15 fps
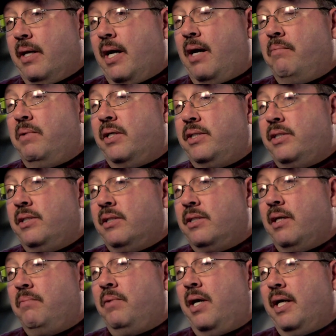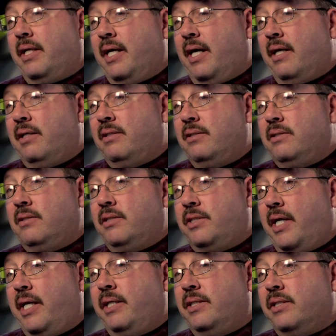how much something like that
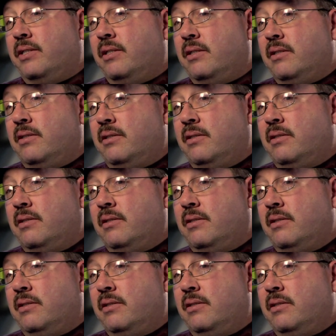changes